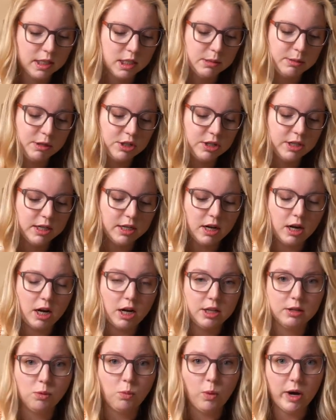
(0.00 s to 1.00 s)
Especially
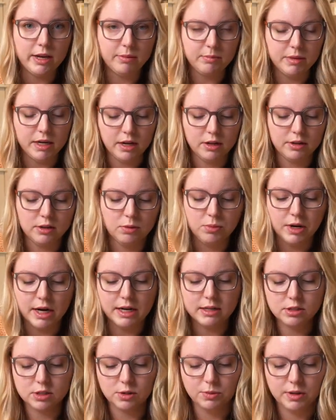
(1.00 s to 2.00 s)
on the white meat, on the
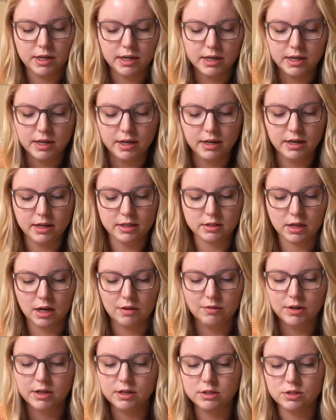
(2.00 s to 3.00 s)
breast, you want to get it as
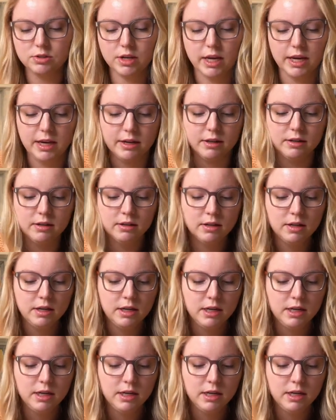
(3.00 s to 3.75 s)
covered as you can,